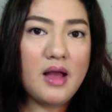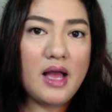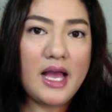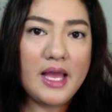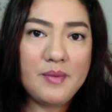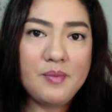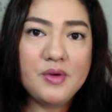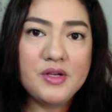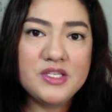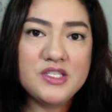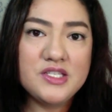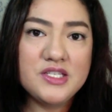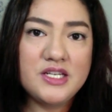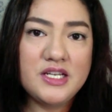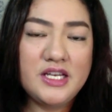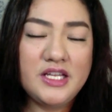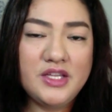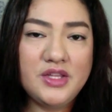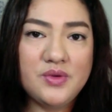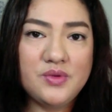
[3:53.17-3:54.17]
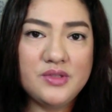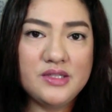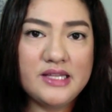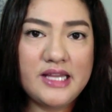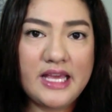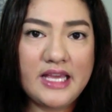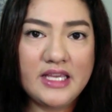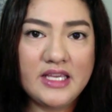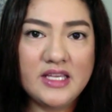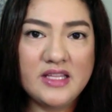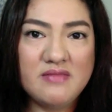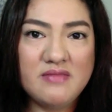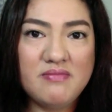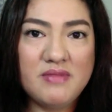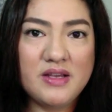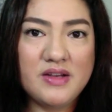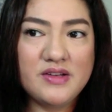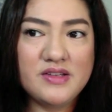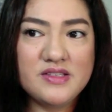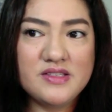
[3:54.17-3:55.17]
I personally don't like it
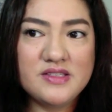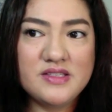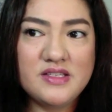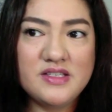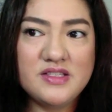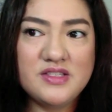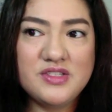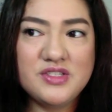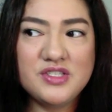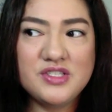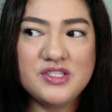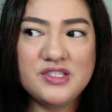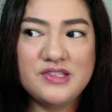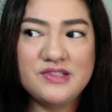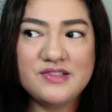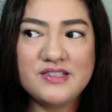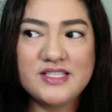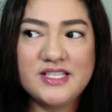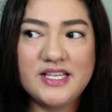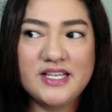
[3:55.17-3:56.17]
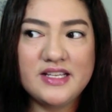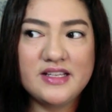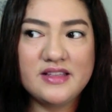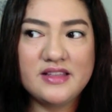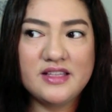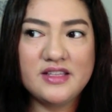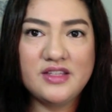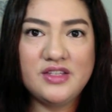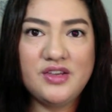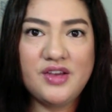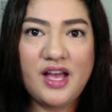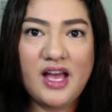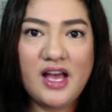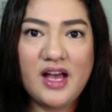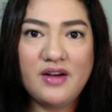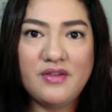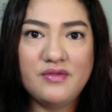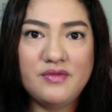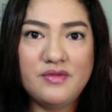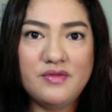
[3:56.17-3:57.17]
because it just looks like that you have